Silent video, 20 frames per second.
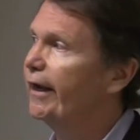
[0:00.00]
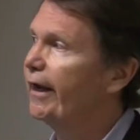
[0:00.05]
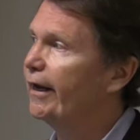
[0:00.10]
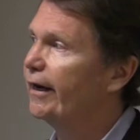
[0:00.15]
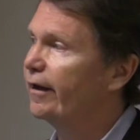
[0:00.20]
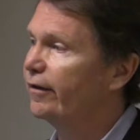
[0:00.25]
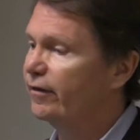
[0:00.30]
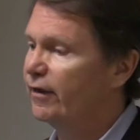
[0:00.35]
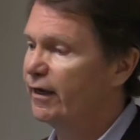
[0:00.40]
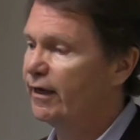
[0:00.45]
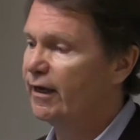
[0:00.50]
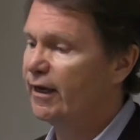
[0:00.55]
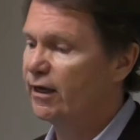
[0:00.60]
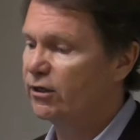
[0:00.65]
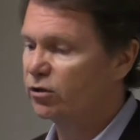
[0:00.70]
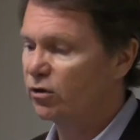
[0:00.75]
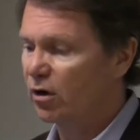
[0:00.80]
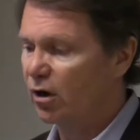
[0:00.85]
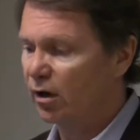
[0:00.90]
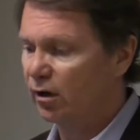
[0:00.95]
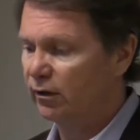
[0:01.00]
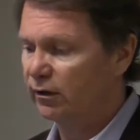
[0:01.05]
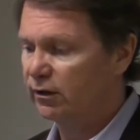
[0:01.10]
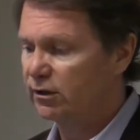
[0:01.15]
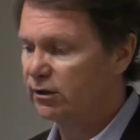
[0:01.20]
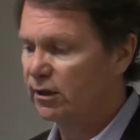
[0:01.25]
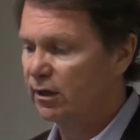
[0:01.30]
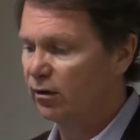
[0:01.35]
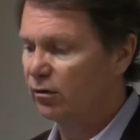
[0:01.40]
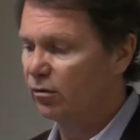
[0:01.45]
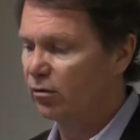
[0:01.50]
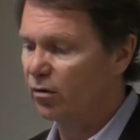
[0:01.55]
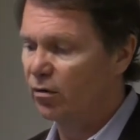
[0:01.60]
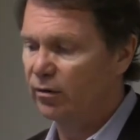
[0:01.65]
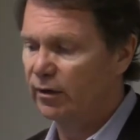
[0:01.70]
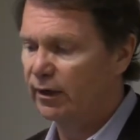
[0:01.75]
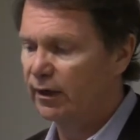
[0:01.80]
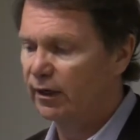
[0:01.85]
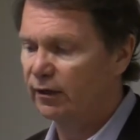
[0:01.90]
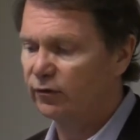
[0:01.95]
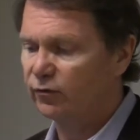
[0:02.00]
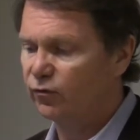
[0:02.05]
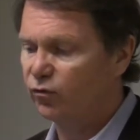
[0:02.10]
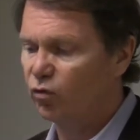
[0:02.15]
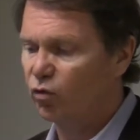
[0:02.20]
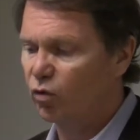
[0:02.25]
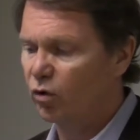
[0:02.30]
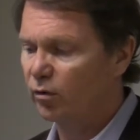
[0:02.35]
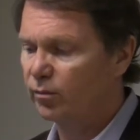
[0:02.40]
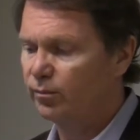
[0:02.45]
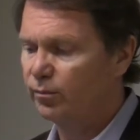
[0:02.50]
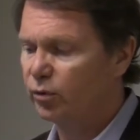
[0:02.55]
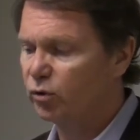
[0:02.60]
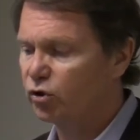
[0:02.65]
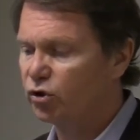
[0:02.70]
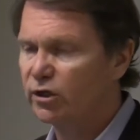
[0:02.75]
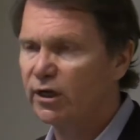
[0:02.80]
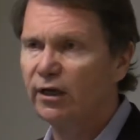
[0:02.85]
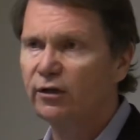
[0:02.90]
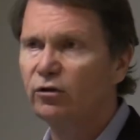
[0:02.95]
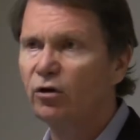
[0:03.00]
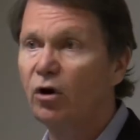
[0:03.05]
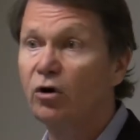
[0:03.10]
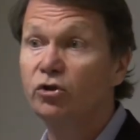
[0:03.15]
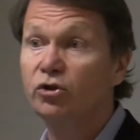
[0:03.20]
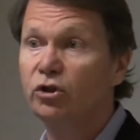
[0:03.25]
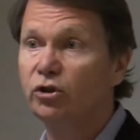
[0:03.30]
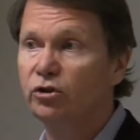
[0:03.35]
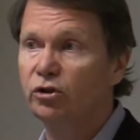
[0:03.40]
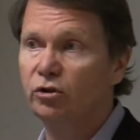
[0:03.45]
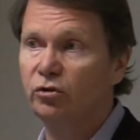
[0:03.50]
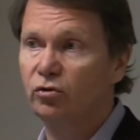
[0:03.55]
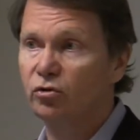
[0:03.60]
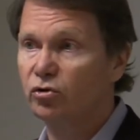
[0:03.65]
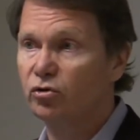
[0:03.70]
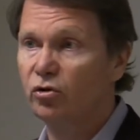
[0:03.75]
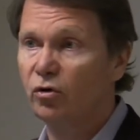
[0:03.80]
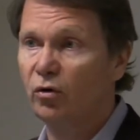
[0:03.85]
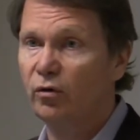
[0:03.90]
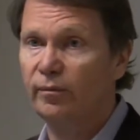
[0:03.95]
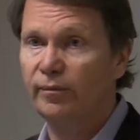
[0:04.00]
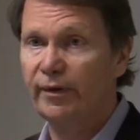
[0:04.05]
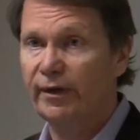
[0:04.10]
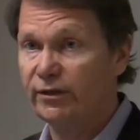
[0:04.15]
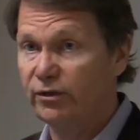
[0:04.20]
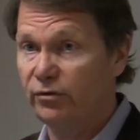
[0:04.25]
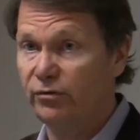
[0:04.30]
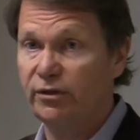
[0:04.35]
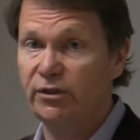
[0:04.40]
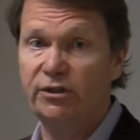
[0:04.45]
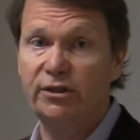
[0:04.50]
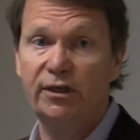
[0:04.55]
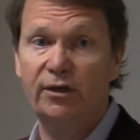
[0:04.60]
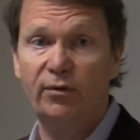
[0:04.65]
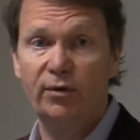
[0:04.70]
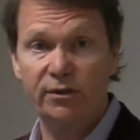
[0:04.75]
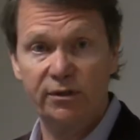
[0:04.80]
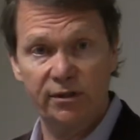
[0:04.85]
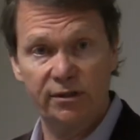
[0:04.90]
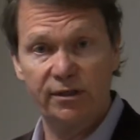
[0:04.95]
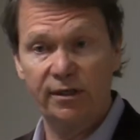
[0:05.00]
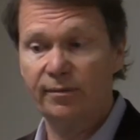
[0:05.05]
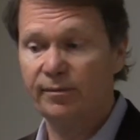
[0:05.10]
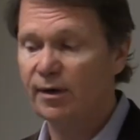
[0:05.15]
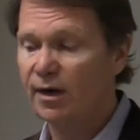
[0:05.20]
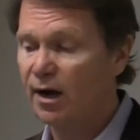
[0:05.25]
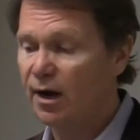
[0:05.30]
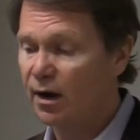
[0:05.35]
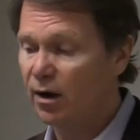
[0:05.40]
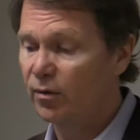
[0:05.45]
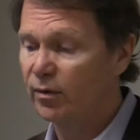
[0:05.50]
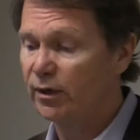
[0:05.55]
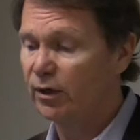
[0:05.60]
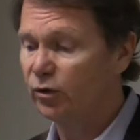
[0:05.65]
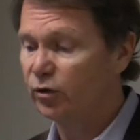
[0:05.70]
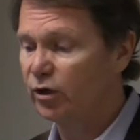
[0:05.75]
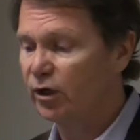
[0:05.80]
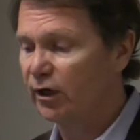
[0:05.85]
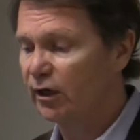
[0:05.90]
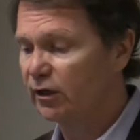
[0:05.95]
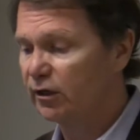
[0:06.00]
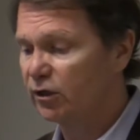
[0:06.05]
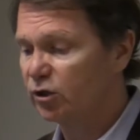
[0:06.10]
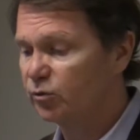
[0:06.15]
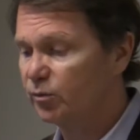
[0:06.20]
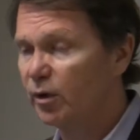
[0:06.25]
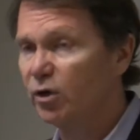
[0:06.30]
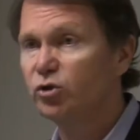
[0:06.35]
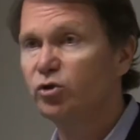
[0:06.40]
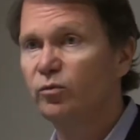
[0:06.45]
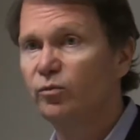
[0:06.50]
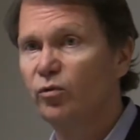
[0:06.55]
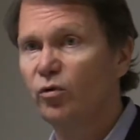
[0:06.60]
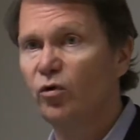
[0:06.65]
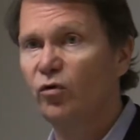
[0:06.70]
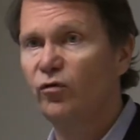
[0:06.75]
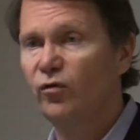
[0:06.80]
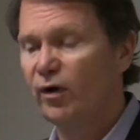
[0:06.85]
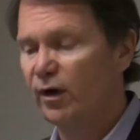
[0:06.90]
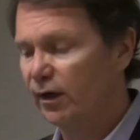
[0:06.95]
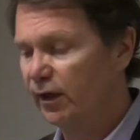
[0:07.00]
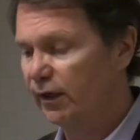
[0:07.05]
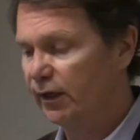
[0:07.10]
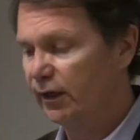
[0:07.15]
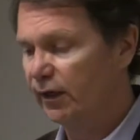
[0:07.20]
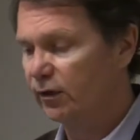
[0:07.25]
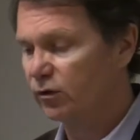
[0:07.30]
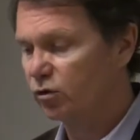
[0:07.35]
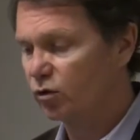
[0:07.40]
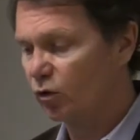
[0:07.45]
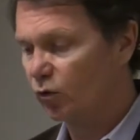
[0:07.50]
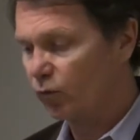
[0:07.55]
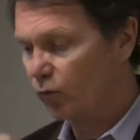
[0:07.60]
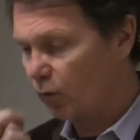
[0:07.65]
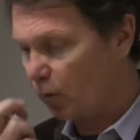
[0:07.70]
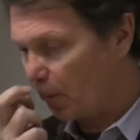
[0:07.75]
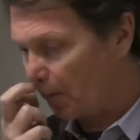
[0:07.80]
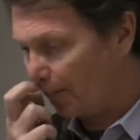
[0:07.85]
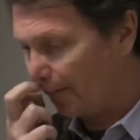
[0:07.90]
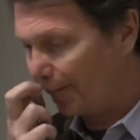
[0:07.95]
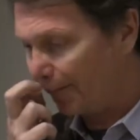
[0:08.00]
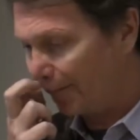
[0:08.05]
And I think he has colonies now growing at 4% oxygen or so. He resequences them now and looking at the expression profiling and so forth.